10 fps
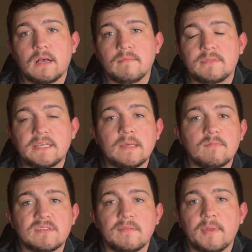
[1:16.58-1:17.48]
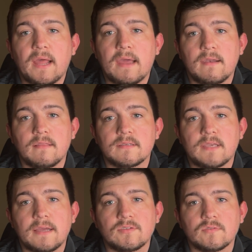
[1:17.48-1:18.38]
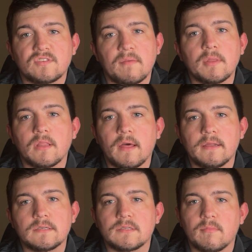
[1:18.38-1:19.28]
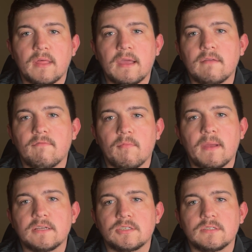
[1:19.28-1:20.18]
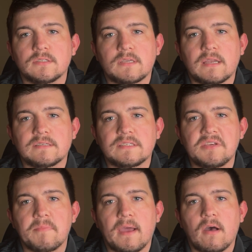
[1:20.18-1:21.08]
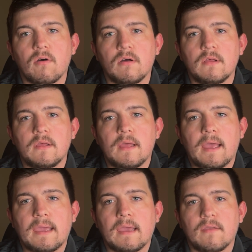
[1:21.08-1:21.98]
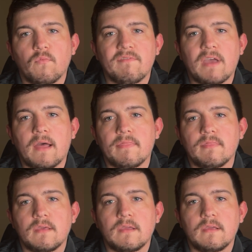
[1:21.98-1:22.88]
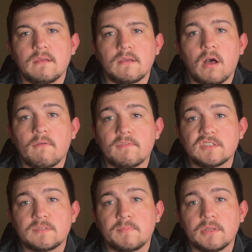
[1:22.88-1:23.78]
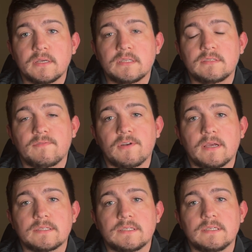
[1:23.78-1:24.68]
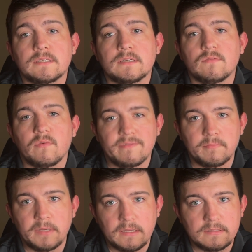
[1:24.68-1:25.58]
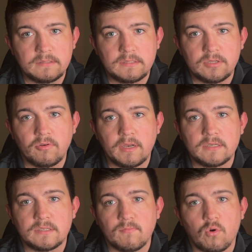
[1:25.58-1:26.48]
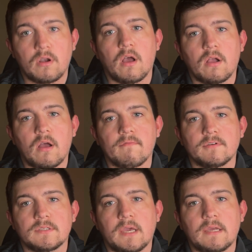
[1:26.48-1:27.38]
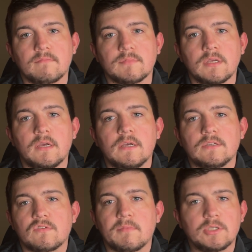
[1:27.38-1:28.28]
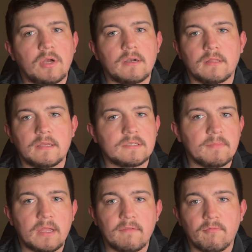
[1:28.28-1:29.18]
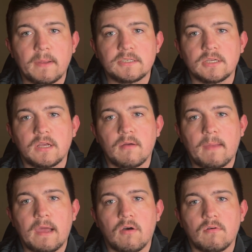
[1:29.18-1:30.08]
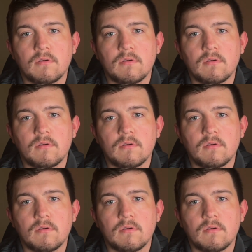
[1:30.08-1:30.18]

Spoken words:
teams that have been added to the schedule, so I've been letting some of that information just kind of seep out. And we've gotten the conference splits for next season. We've been still getting some more non-conference games. So I've been trying to let some of that information come out